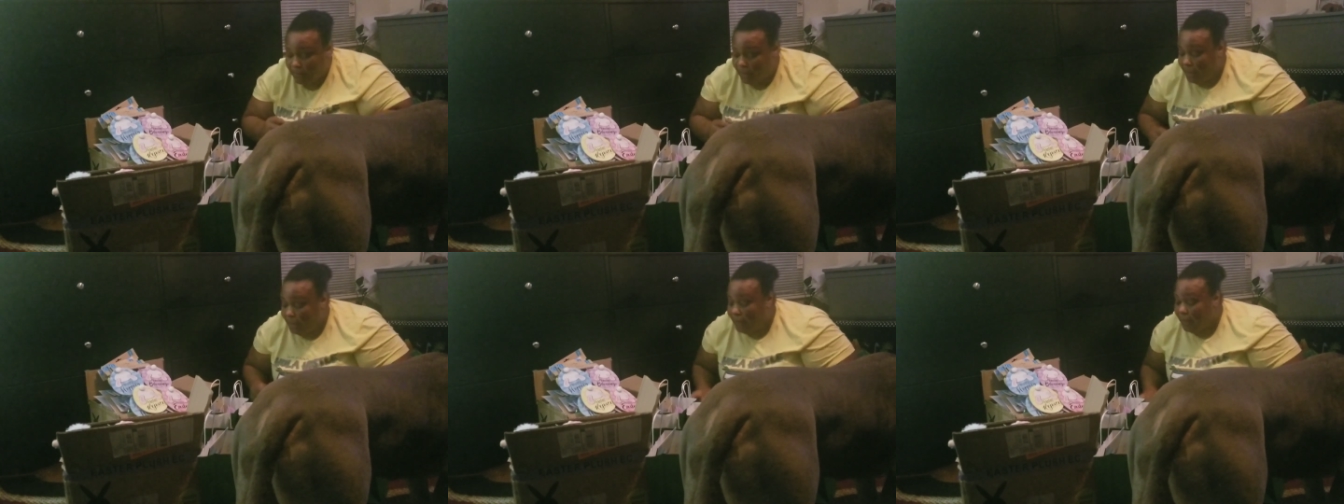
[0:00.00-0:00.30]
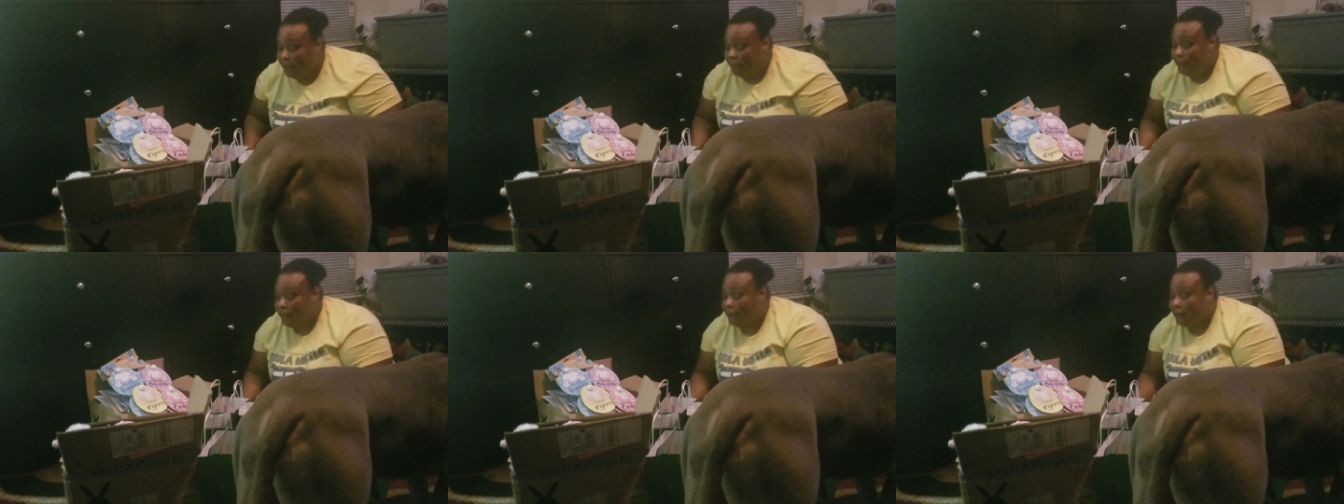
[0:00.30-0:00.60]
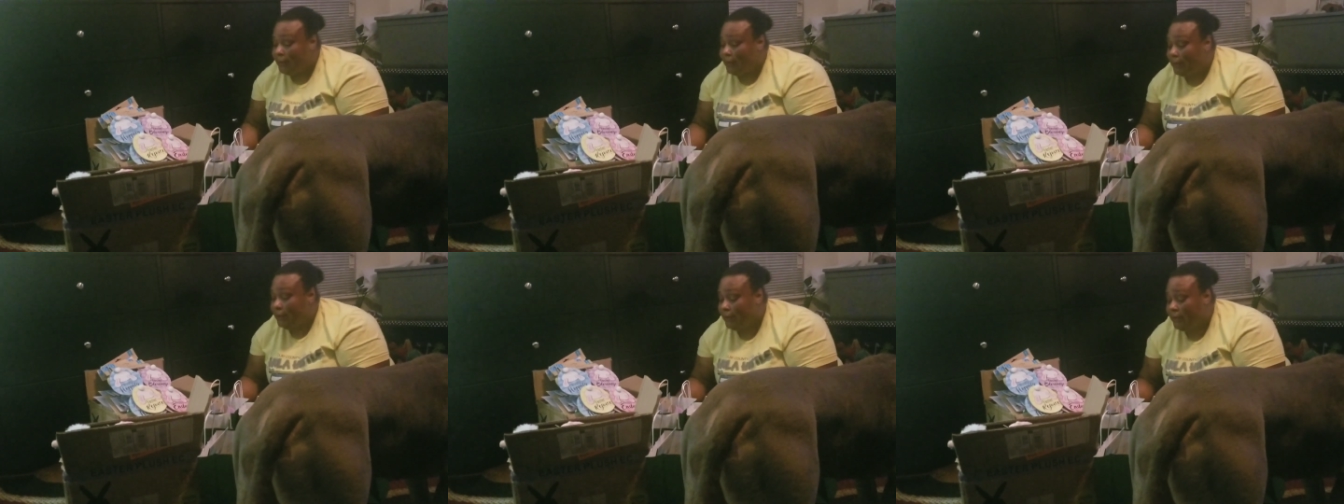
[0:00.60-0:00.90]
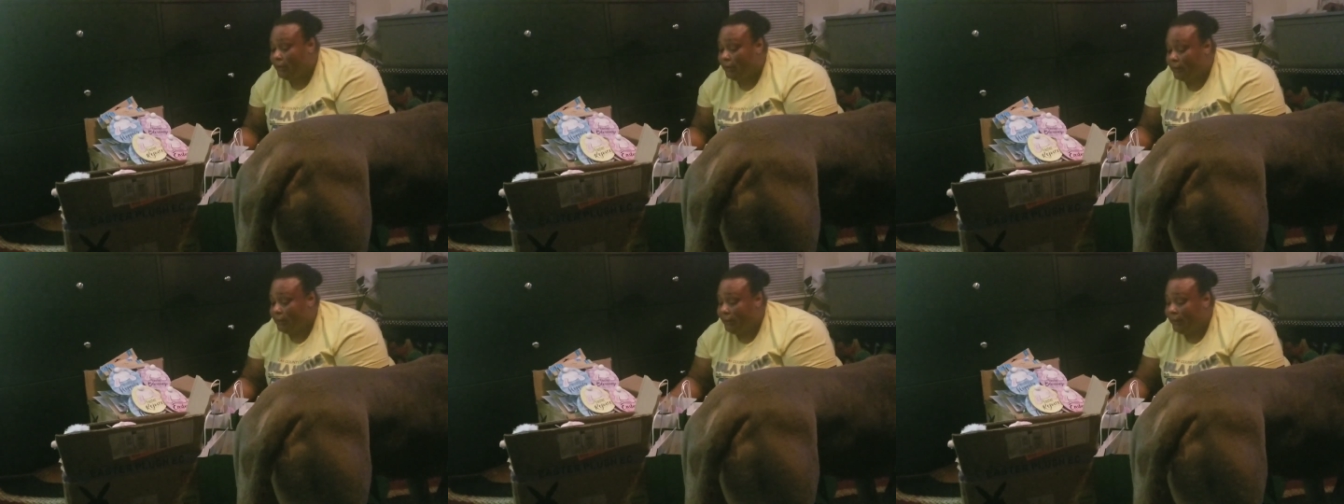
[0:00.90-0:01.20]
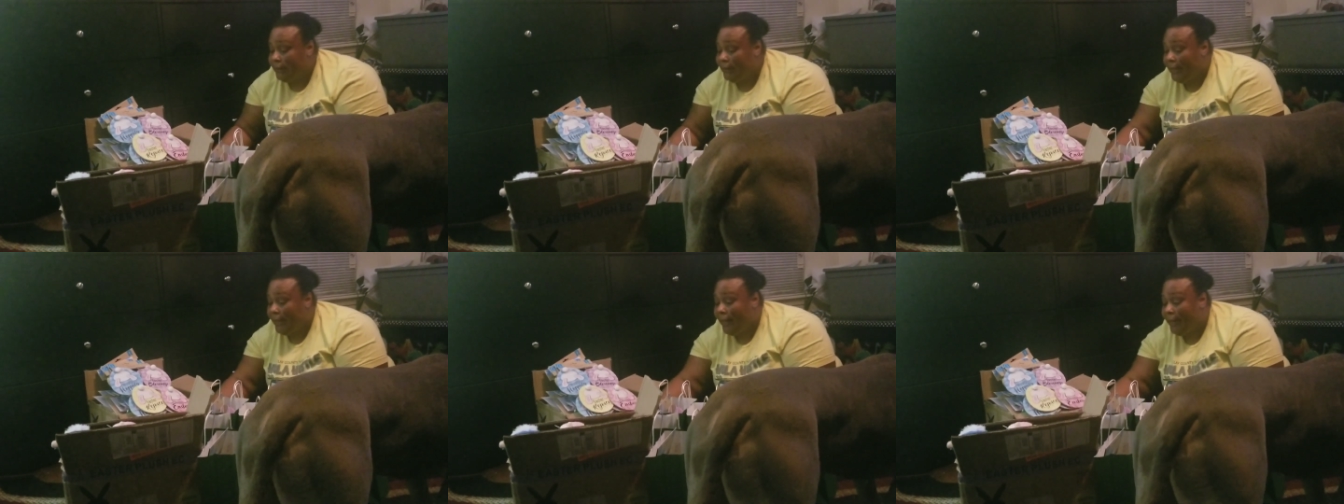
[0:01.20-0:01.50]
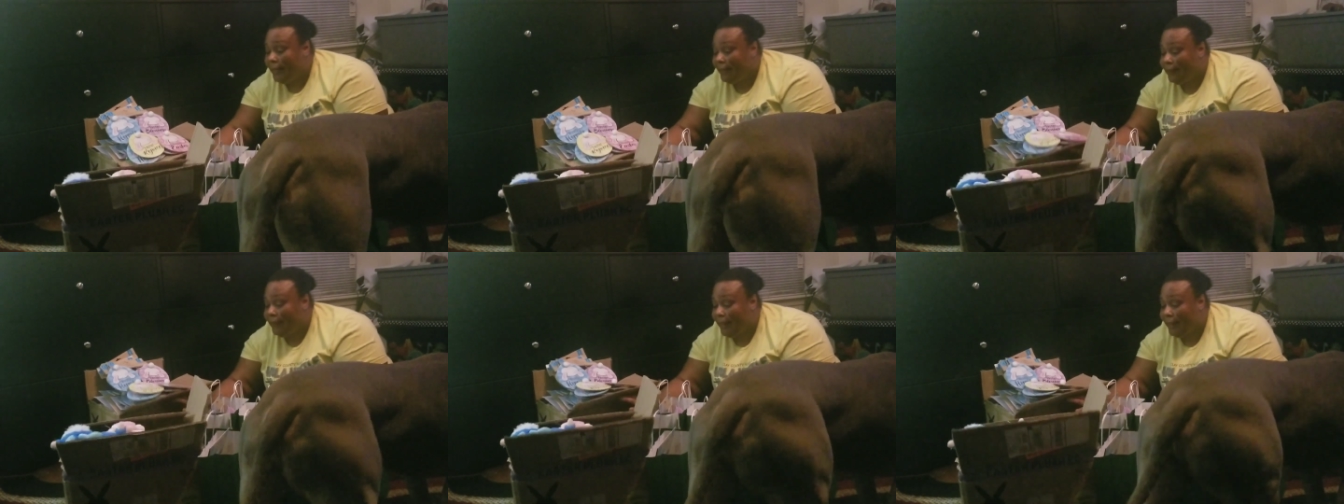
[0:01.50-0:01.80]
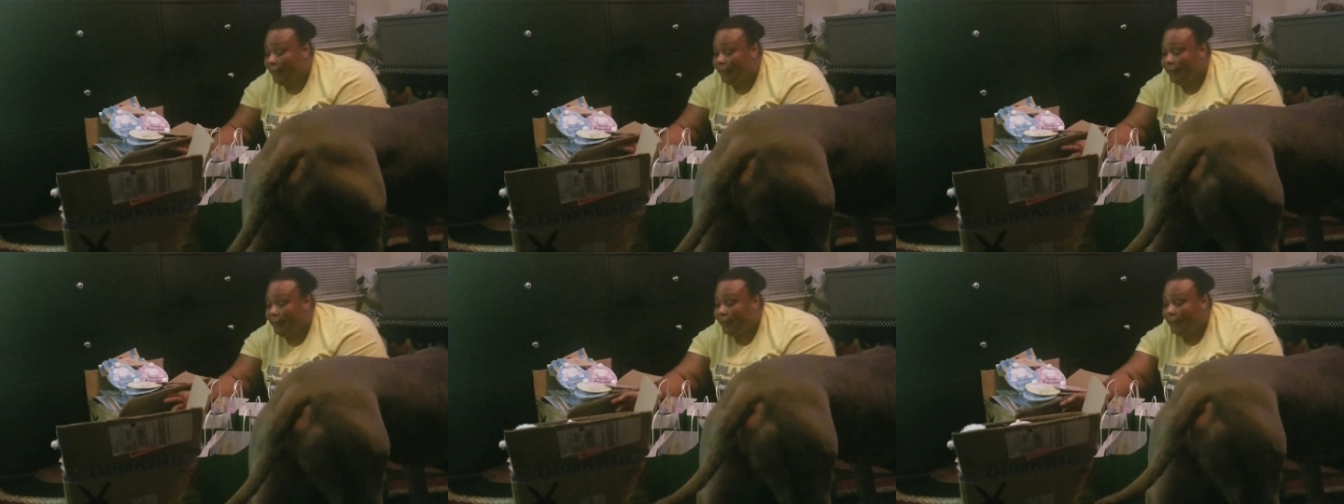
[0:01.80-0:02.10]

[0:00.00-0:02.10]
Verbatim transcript: Cause uh, he act like